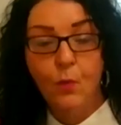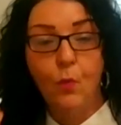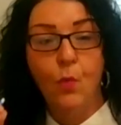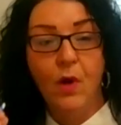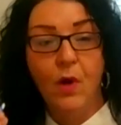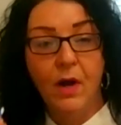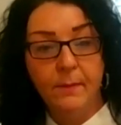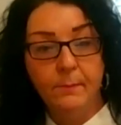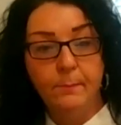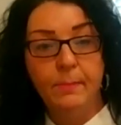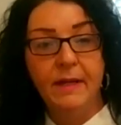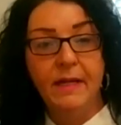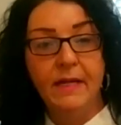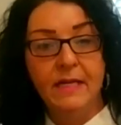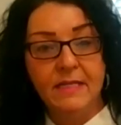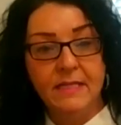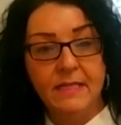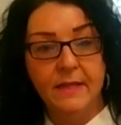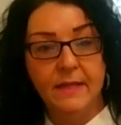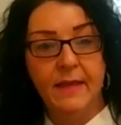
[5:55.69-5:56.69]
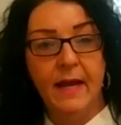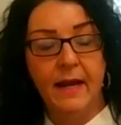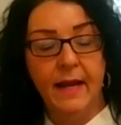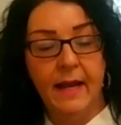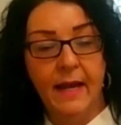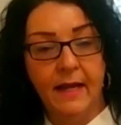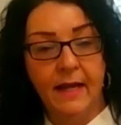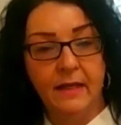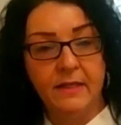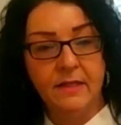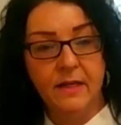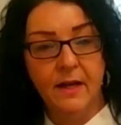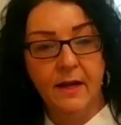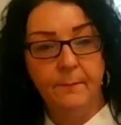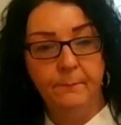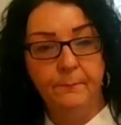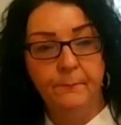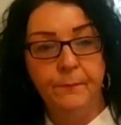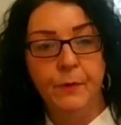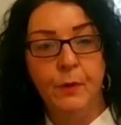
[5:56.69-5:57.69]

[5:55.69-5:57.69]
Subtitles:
one piece of that at a time.